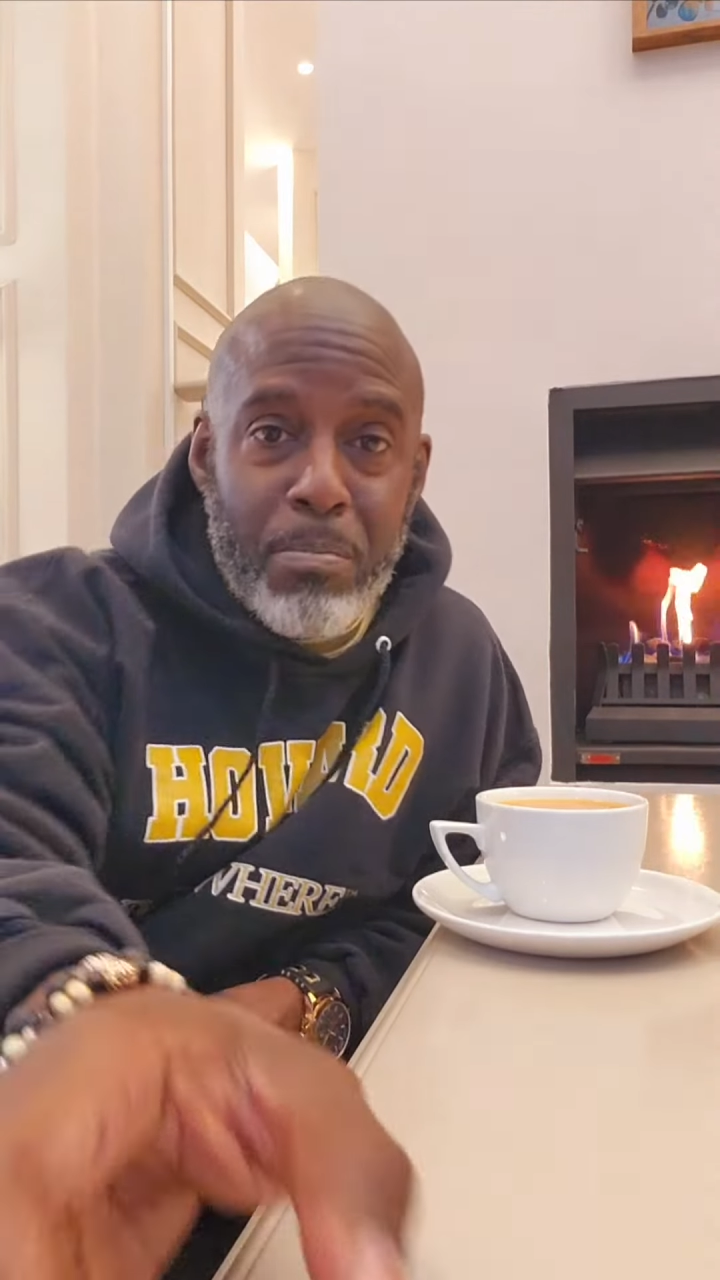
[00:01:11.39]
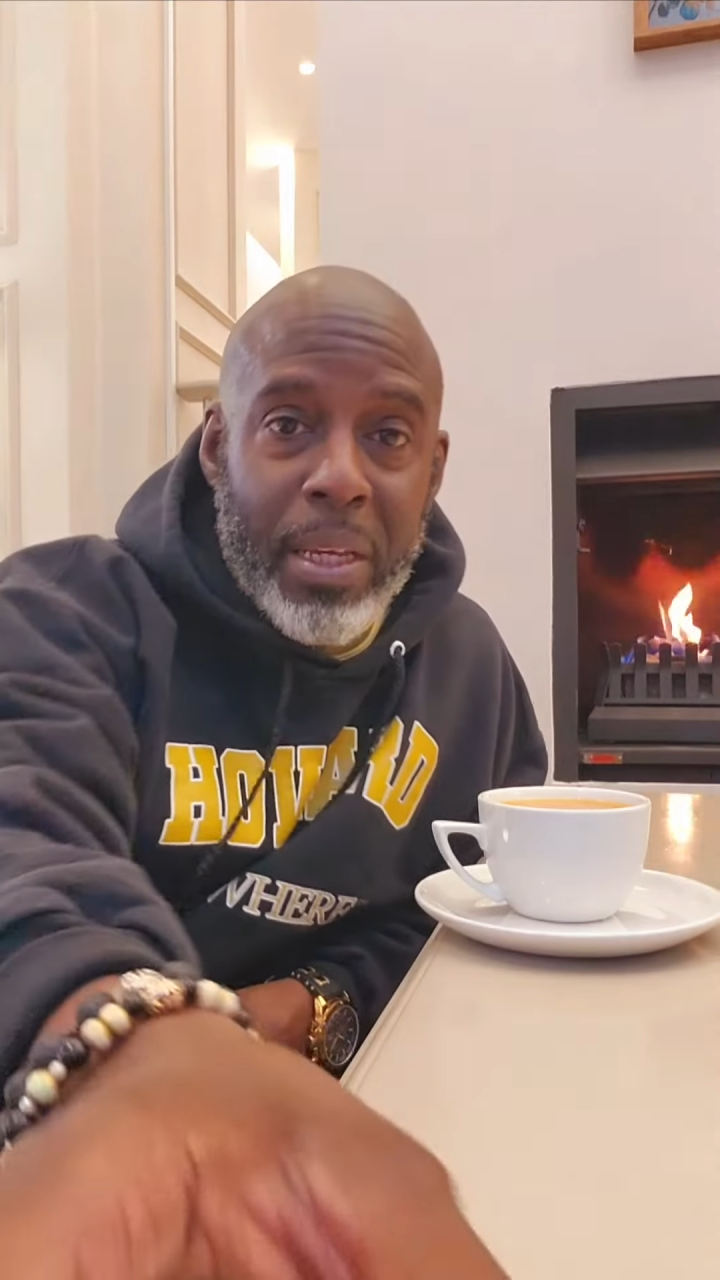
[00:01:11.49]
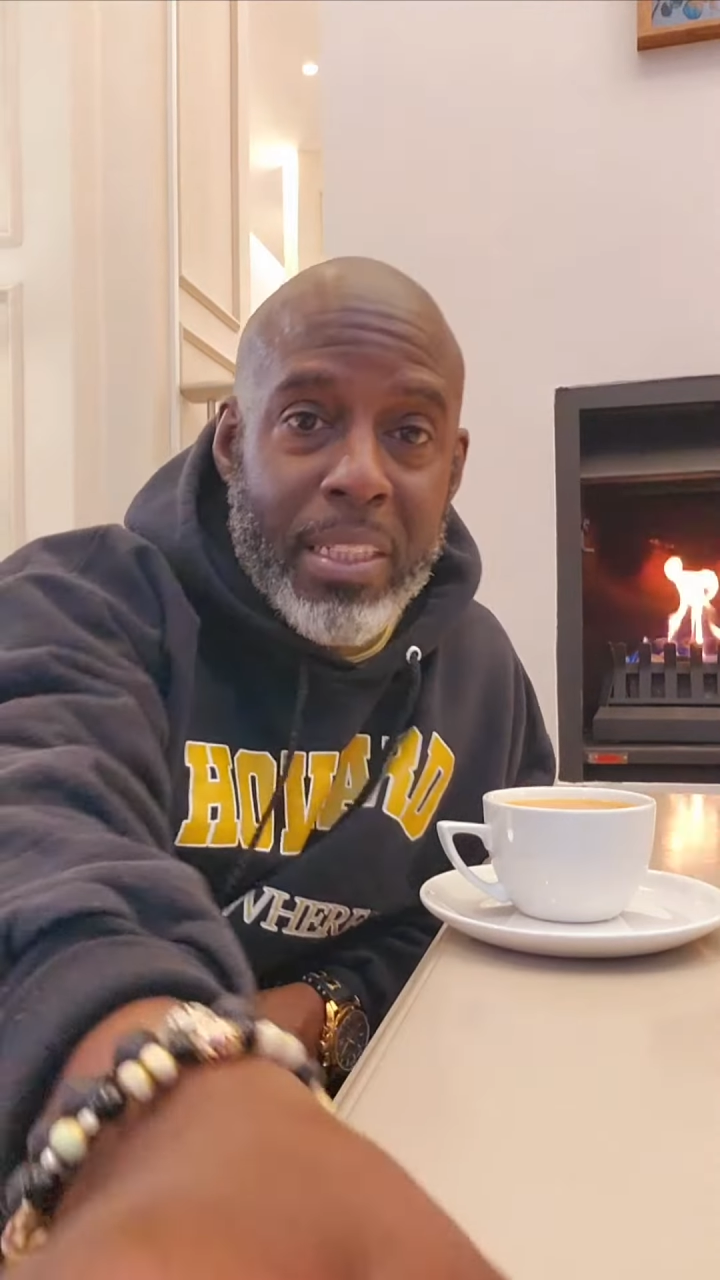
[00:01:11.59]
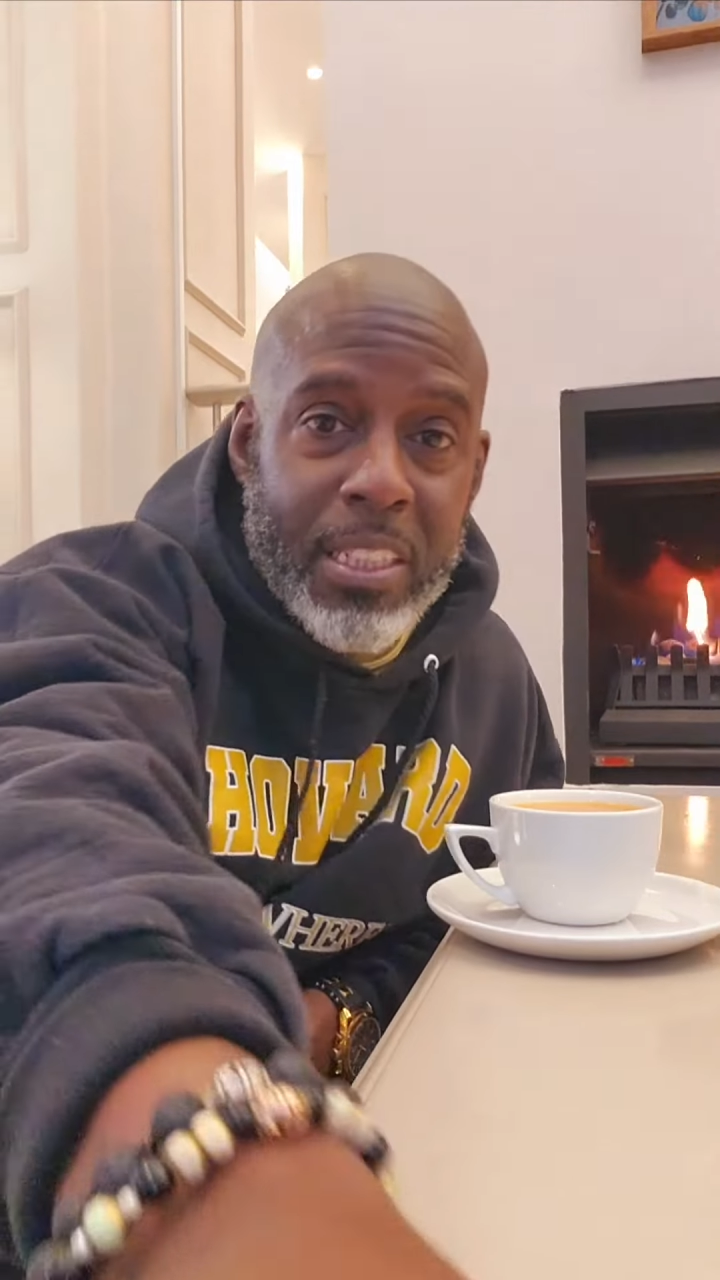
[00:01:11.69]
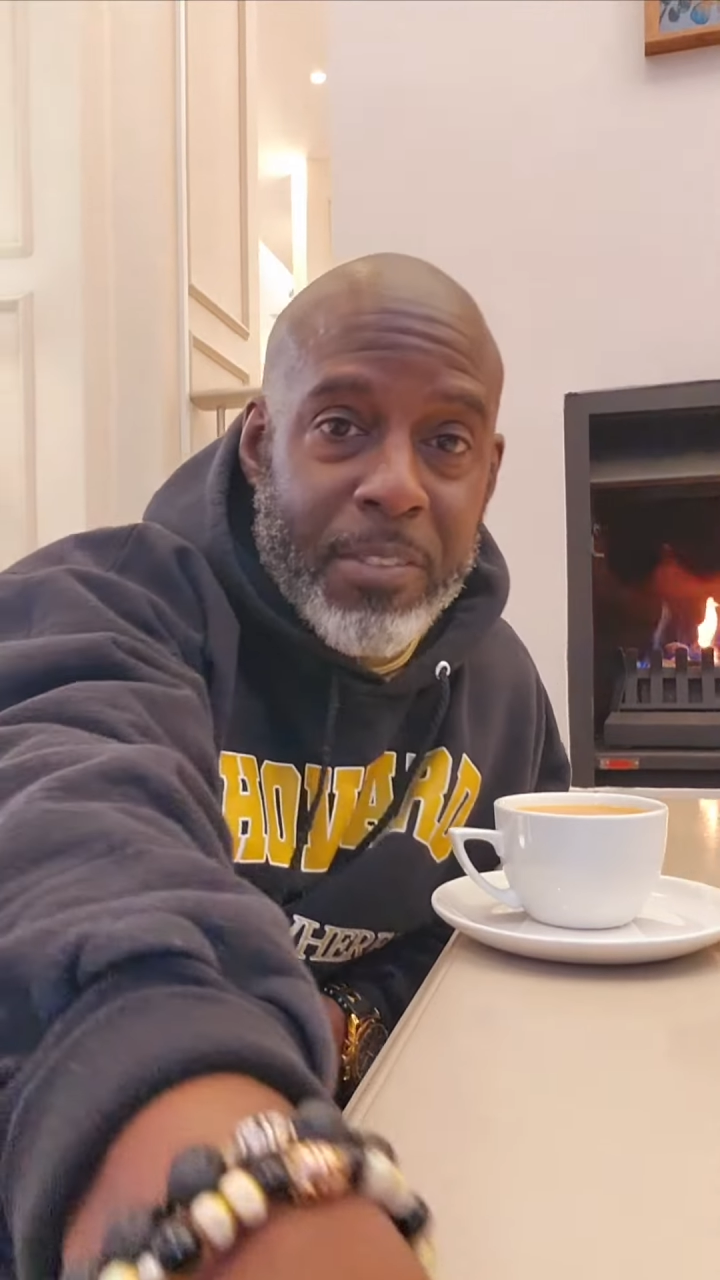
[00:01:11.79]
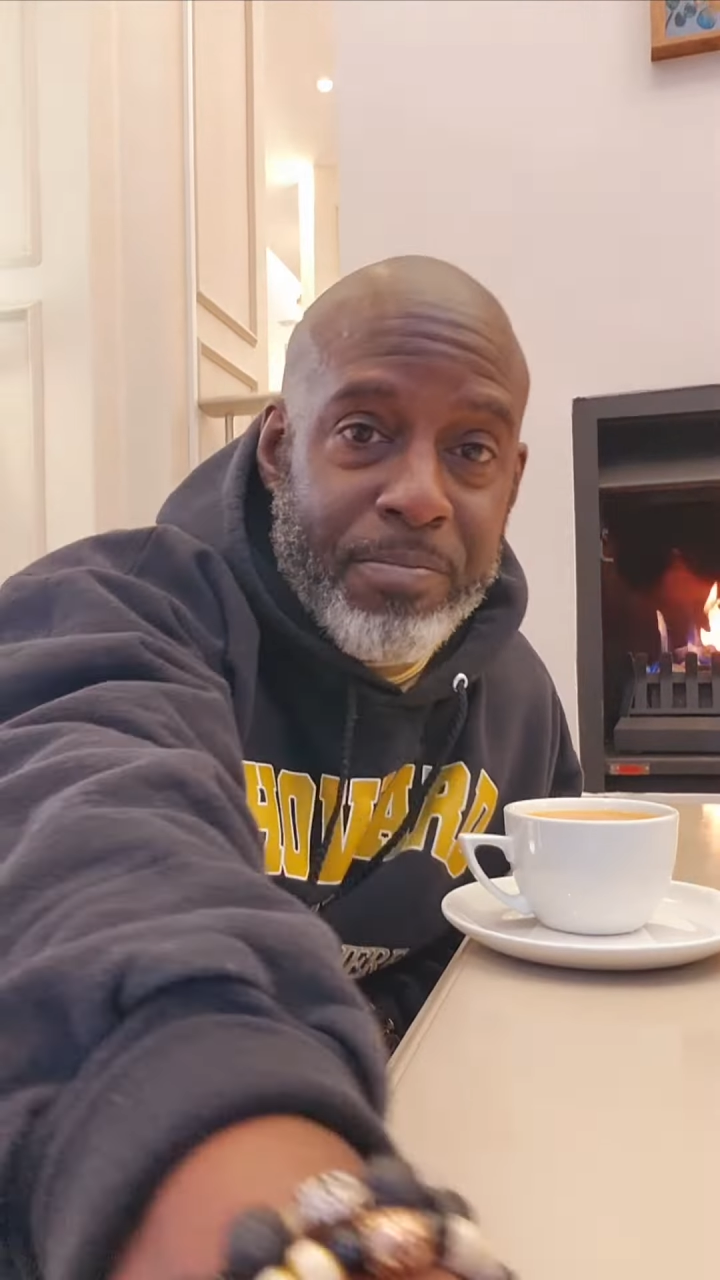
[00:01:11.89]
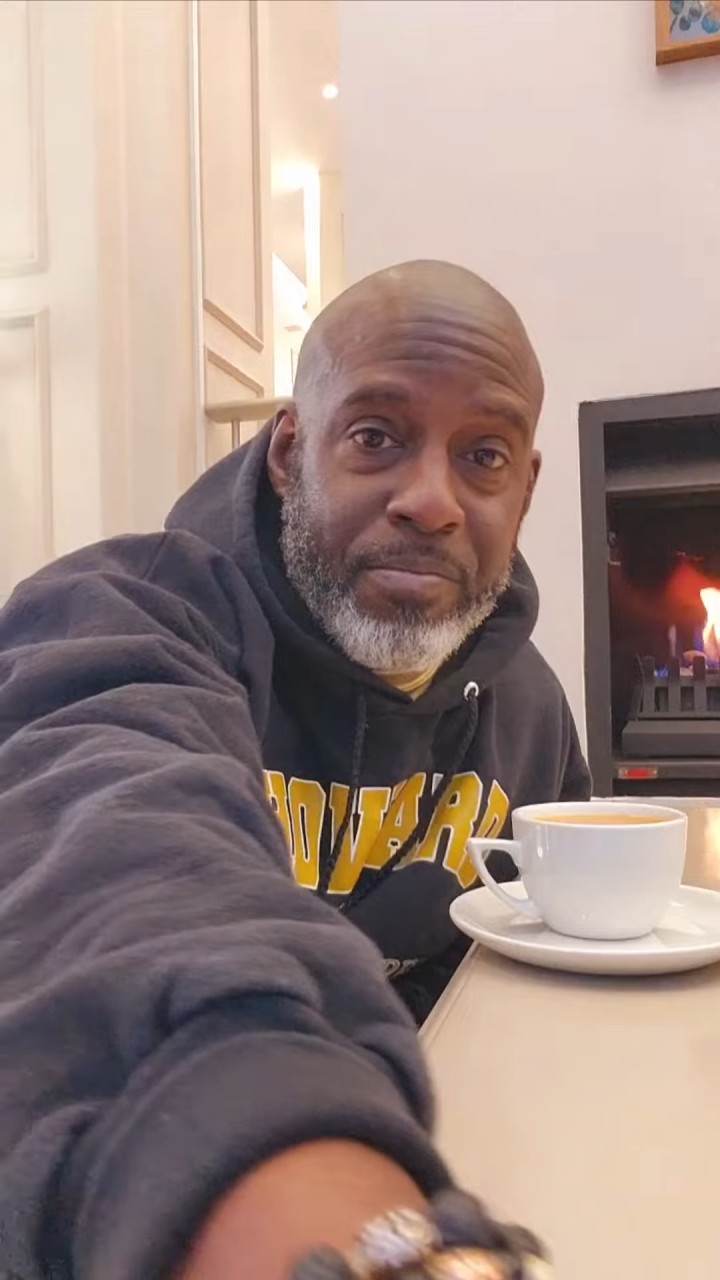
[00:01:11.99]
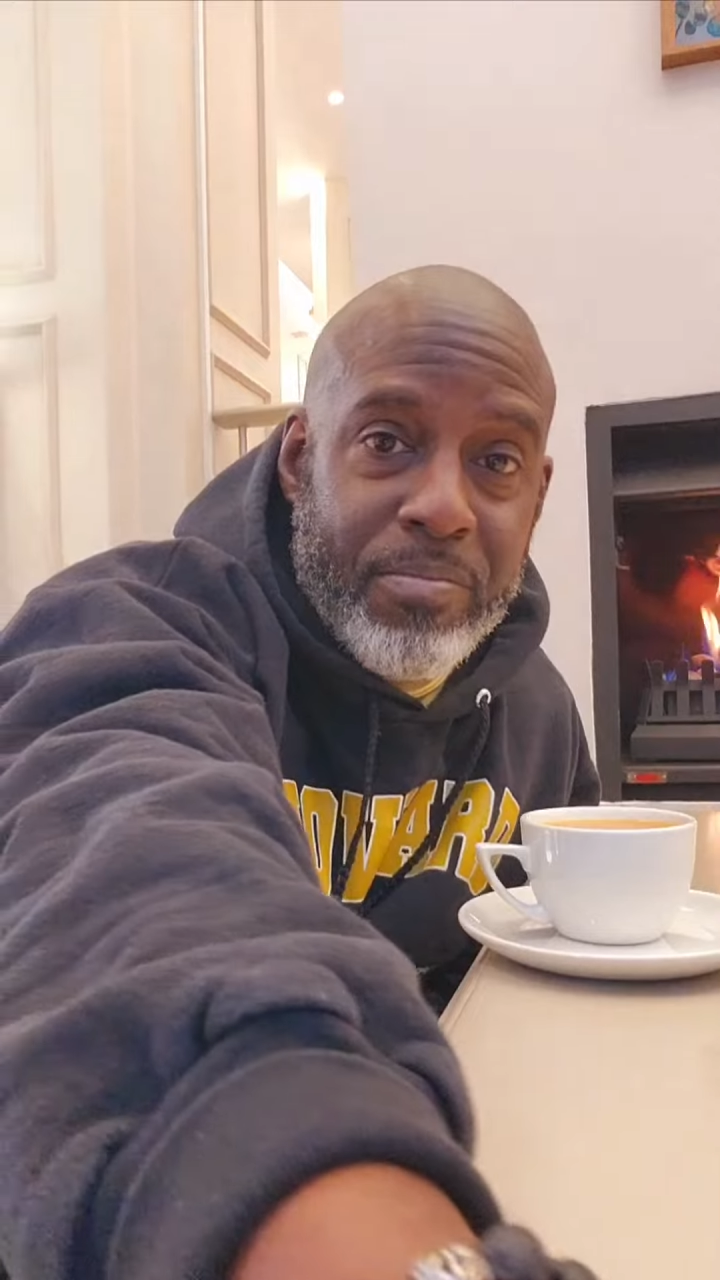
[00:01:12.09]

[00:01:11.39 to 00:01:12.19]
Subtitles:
amazing.